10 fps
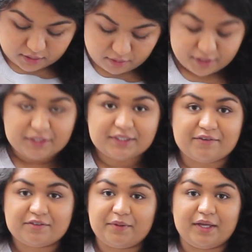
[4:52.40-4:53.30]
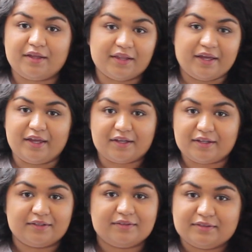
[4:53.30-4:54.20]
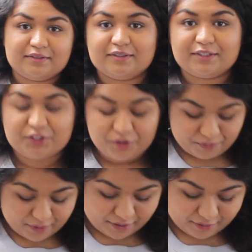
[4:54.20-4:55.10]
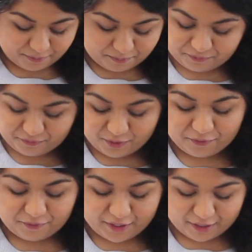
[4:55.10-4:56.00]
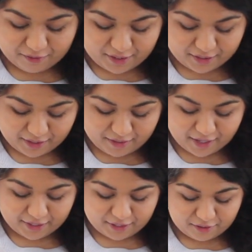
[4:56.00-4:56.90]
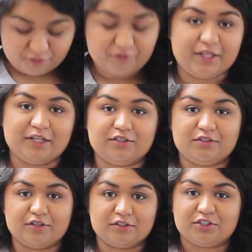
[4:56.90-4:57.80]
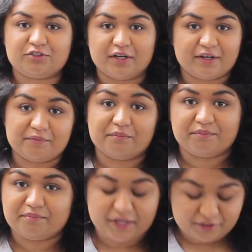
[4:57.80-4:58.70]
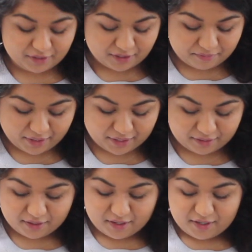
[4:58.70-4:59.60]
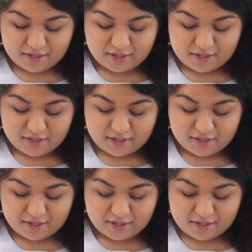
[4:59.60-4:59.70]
So it doesn't have to be like super fluffy or anything like that. Like you really are just trying to make sure they're combined.